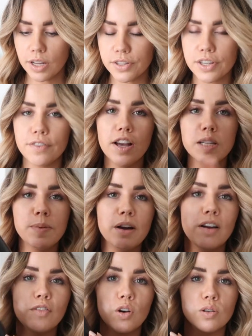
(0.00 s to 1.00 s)
So the first pair
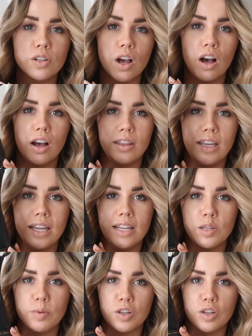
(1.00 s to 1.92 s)
I've got are these,